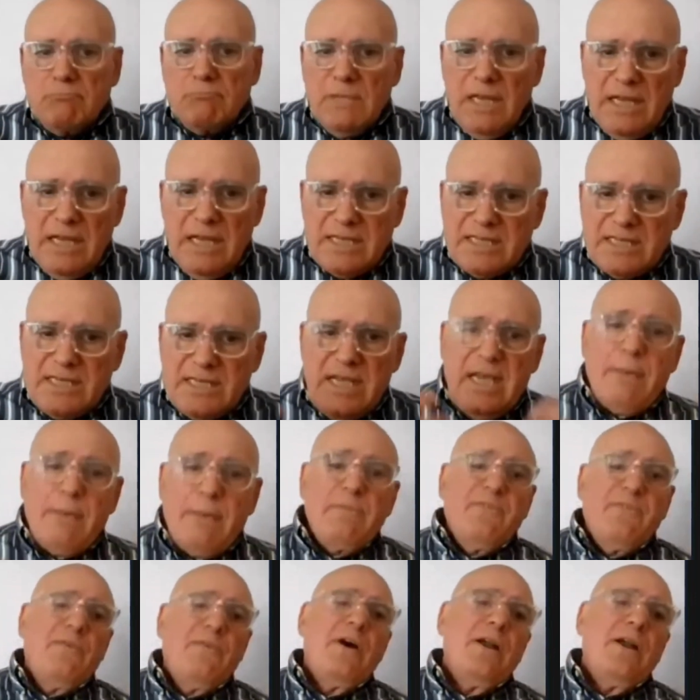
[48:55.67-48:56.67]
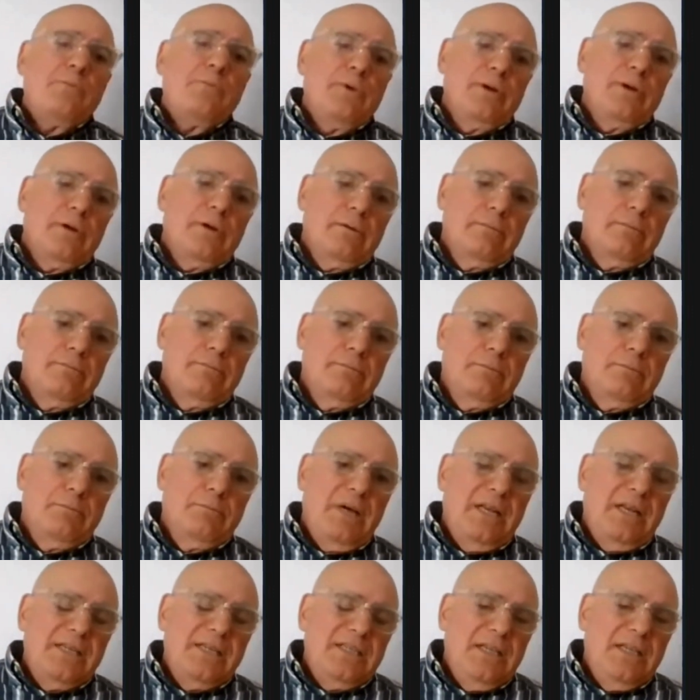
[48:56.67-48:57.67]
let's say I'm a farmer,
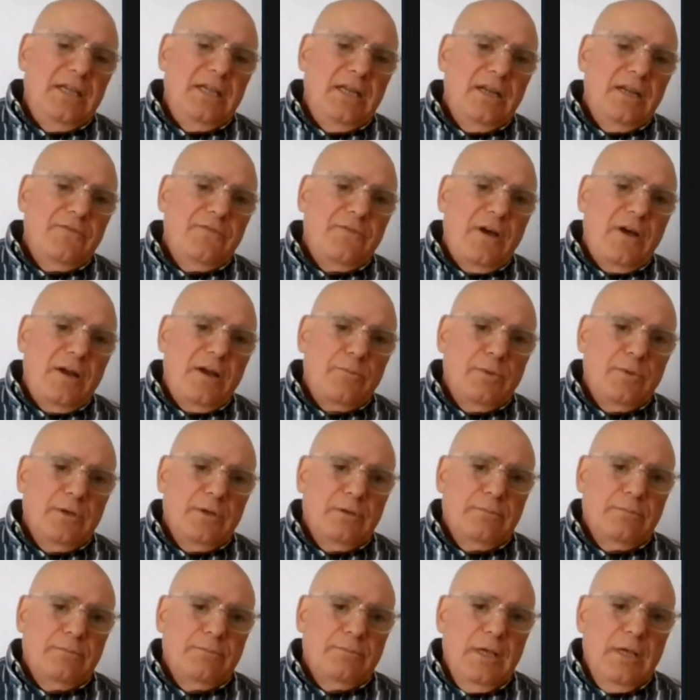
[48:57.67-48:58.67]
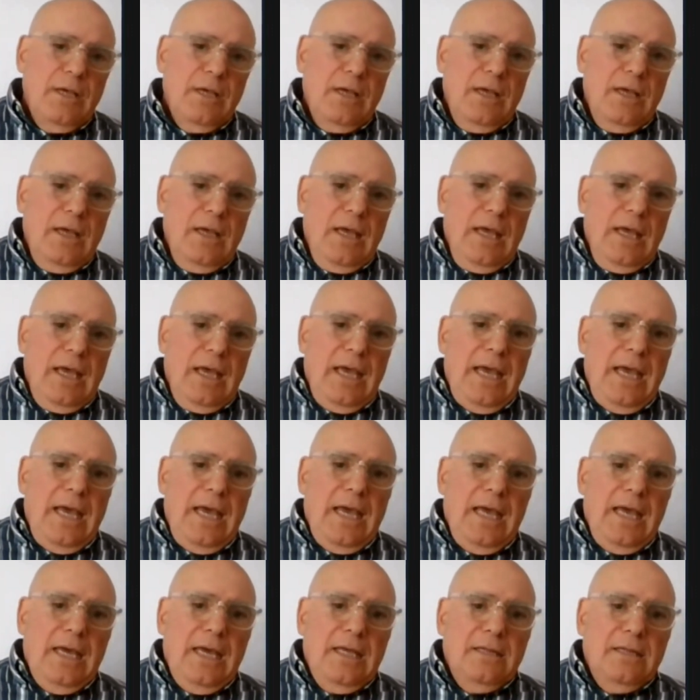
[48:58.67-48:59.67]
Palestinian farmer,
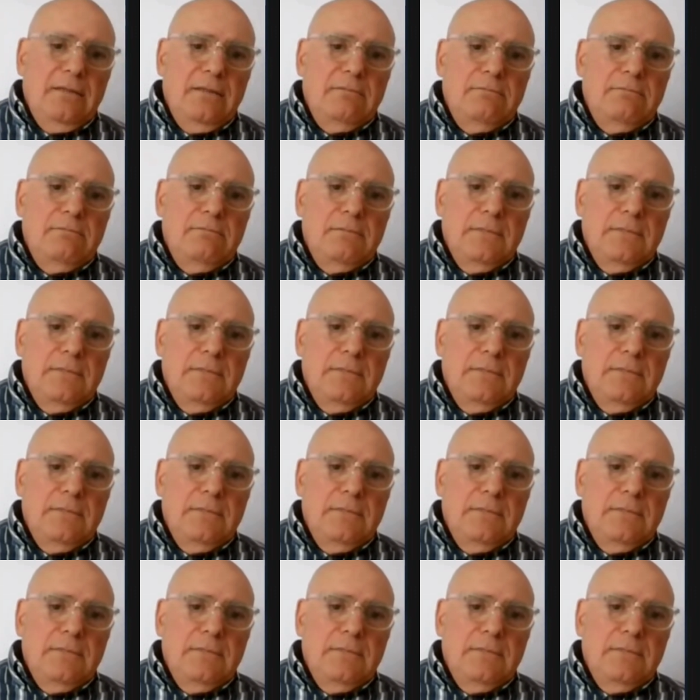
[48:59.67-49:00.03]
and